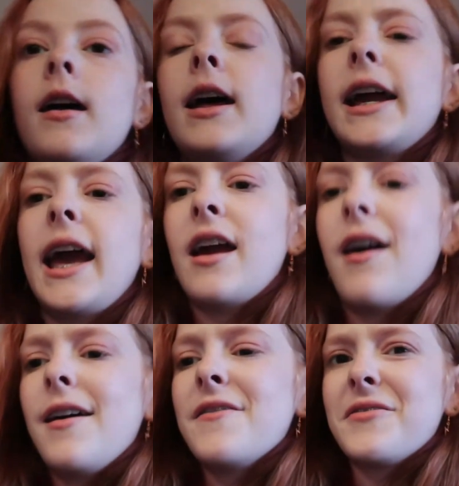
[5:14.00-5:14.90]
Okay,
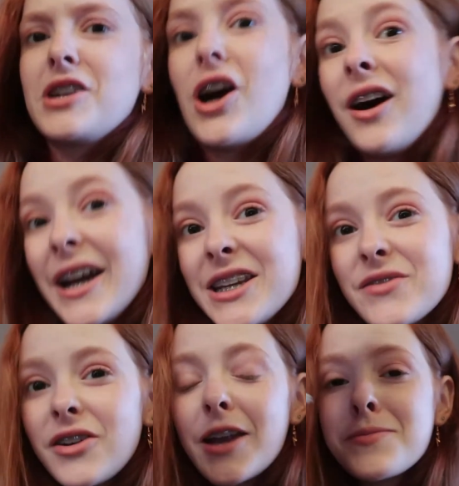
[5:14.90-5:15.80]
I've kind
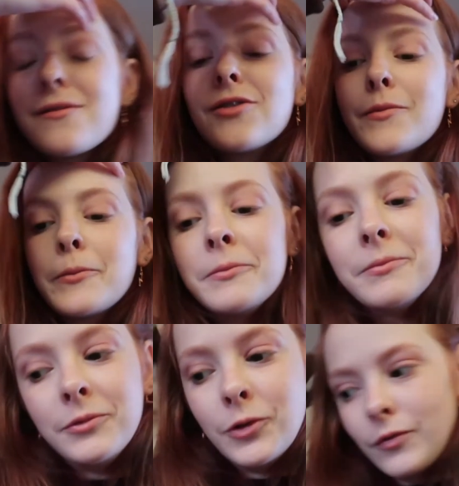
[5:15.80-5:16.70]
of tidied my room,
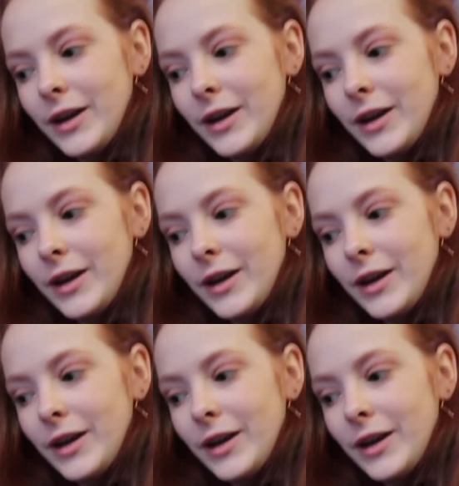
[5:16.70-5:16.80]
not